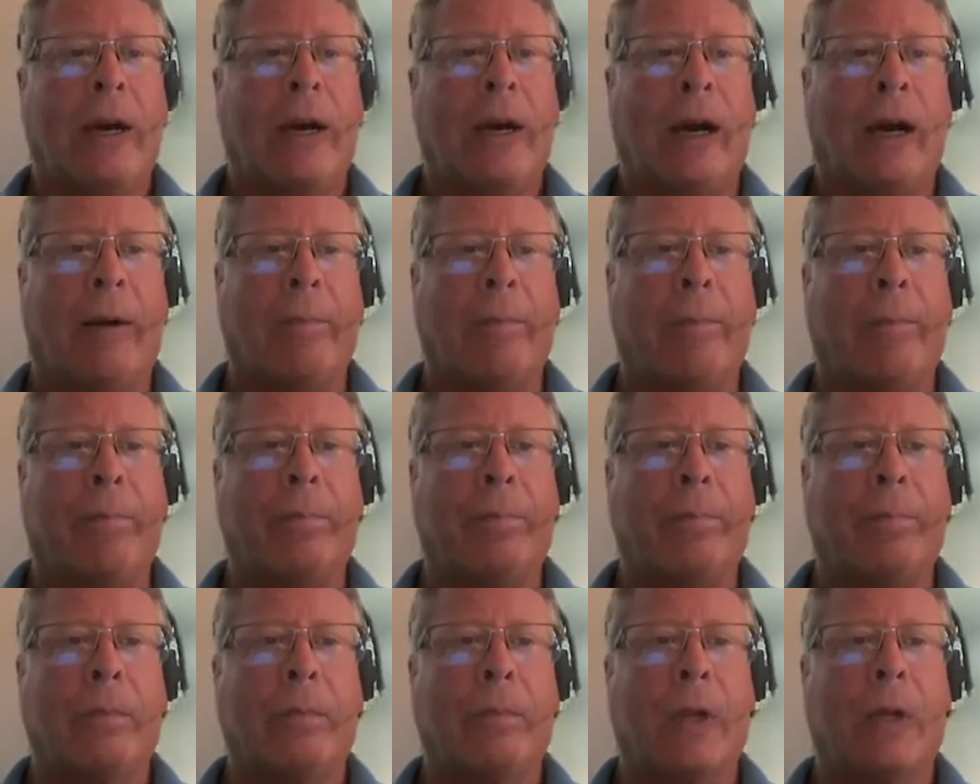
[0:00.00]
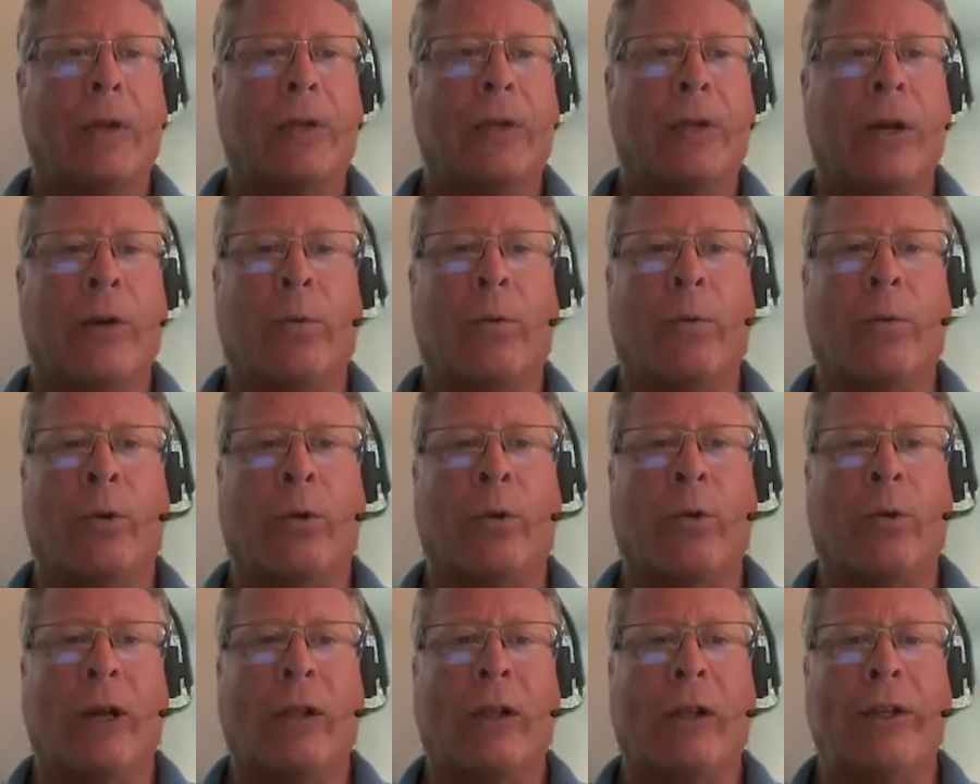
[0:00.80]
So we'll
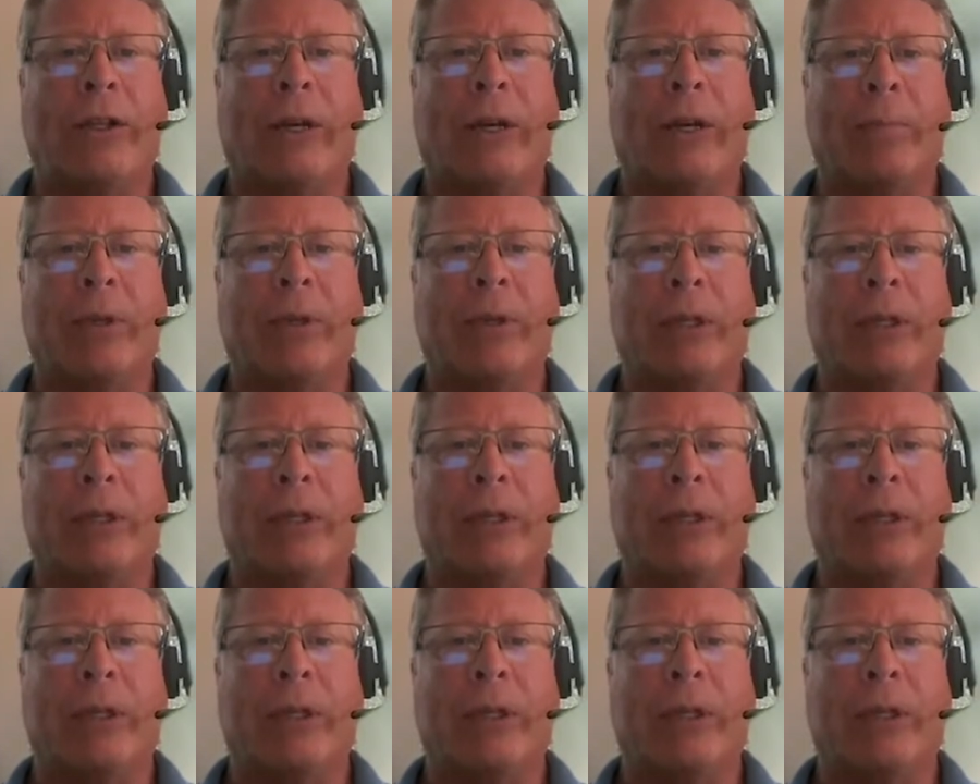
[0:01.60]
quickly jump